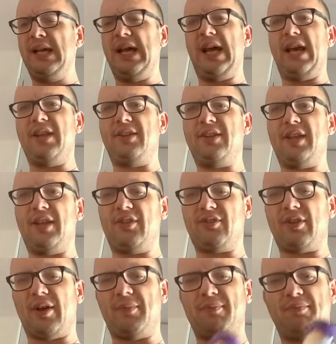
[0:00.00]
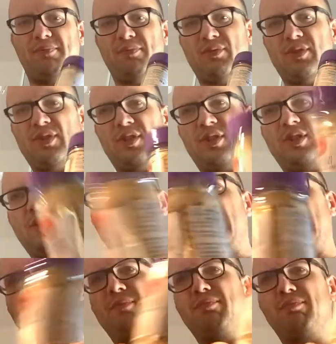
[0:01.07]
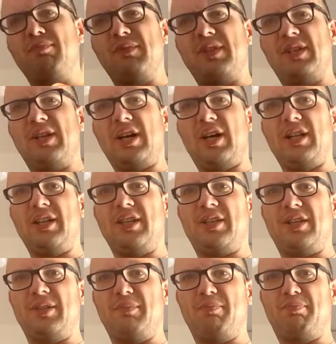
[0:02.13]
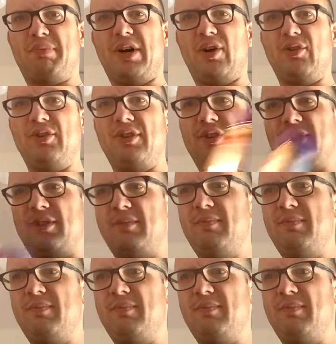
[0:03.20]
I take some garlic in powder.